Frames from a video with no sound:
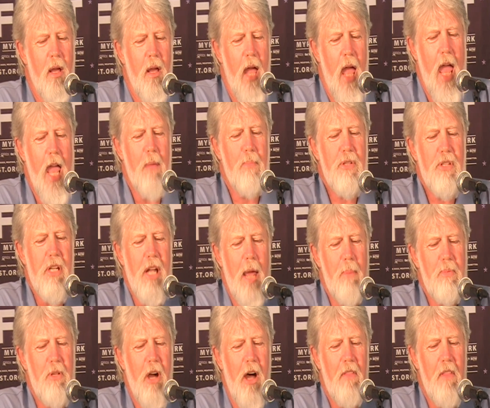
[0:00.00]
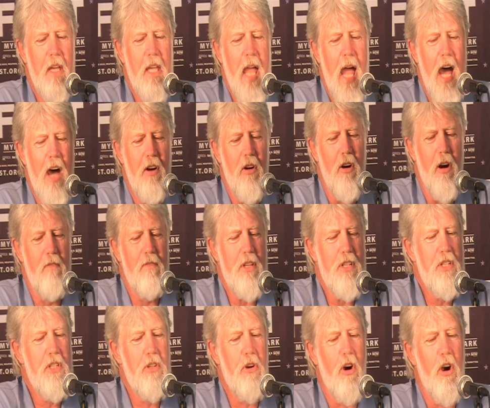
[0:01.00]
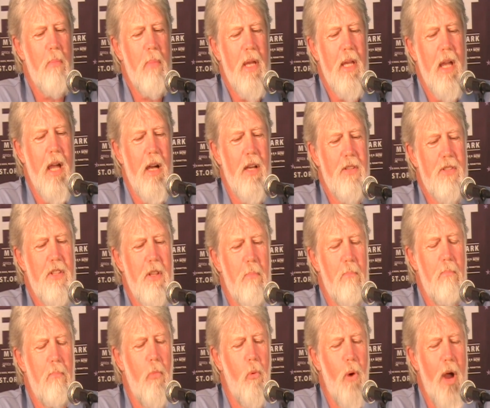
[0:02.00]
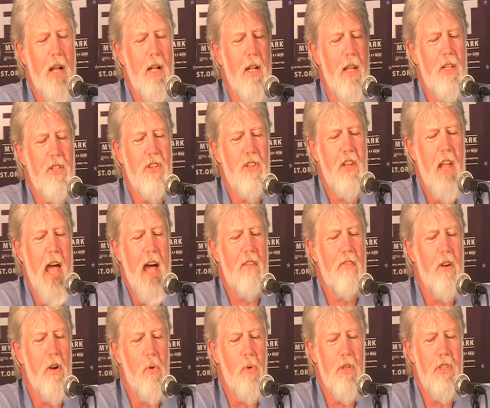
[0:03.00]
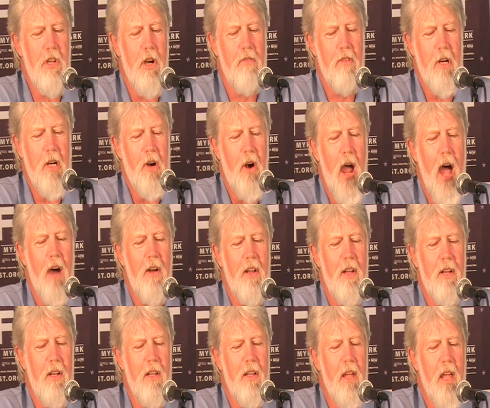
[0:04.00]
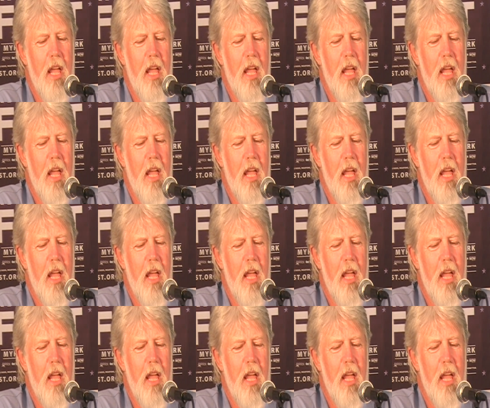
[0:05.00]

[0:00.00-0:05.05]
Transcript: Abe slept on the counter of a store because the Rutledge Tavern was overcrowded.